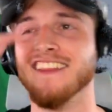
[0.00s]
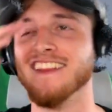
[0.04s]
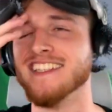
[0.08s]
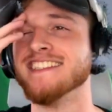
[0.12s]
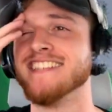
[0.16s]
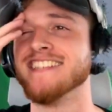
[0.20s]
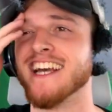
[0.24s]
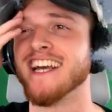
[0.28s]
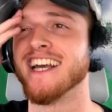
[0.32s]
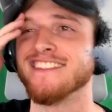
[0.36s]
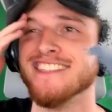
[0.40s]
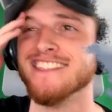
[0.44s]

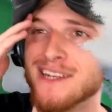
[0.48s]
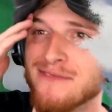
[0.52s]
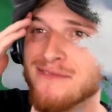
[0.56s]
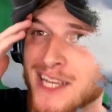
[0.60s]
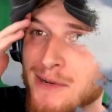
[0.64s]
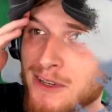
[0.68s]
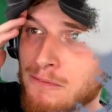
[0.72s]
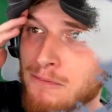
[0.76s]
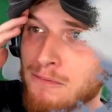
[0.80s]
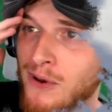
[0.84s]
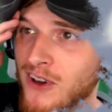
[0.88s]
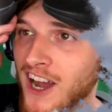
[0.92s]
we've put
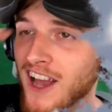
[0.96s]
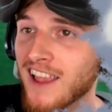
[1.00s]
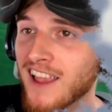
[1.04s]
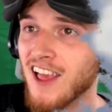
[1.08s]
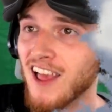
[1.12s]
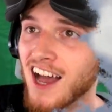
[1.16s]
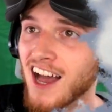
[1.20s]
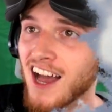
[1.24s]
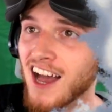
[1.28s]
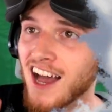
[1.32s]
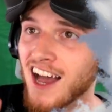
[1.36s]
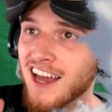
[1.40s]
a
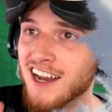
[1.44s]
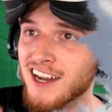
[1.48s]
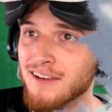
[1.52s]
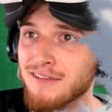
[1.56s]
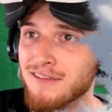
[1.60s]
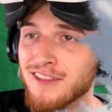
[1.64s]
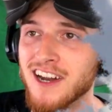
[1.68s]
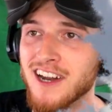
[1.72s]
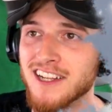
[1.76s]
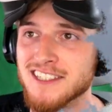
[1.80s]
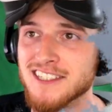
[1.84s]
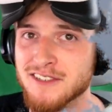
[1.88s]
lot of
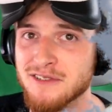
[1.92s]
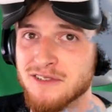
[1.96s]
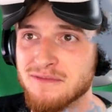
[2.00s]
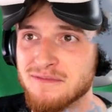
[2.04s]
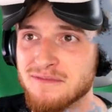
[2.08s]
thought into.